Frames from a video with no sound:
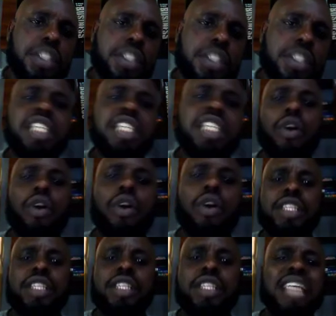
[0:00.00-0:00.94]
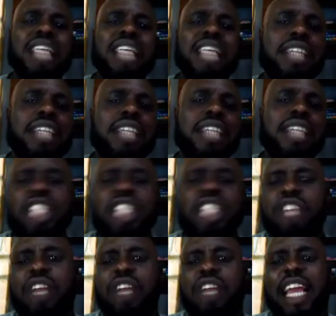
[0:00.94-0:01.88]
Digital currencies are
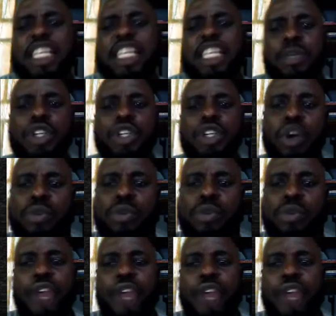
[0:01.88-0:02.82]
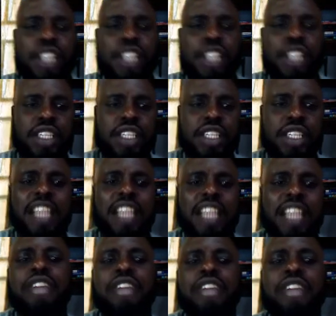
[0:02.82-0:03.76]
decentralized mediums of exchange
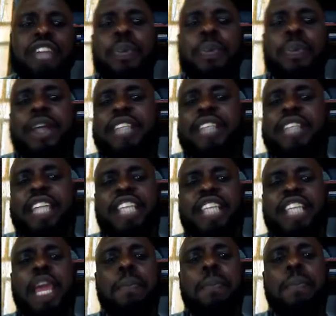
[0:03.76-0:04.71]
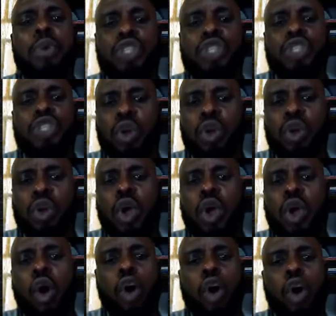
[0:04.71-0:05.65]
that represent a position
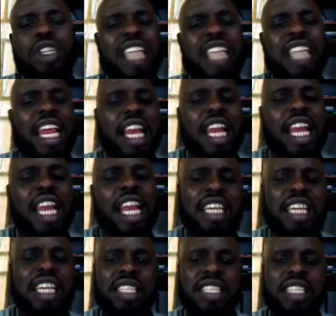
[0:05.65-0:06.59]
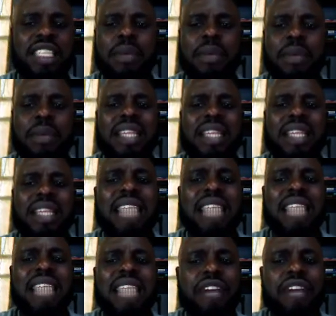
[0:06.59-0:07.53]
on a ledger system
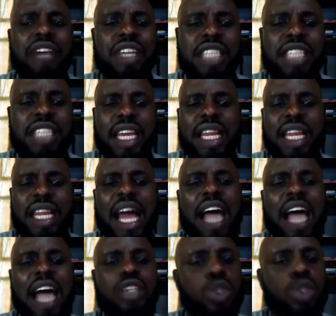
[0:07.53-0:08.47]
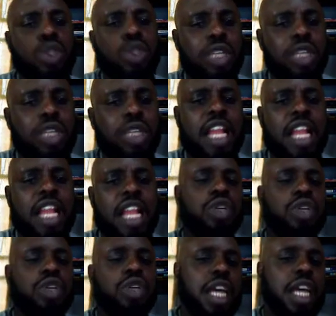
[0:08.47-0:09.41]
that are created and stored
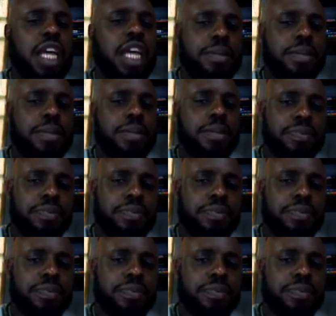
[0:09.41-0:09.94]
electronically.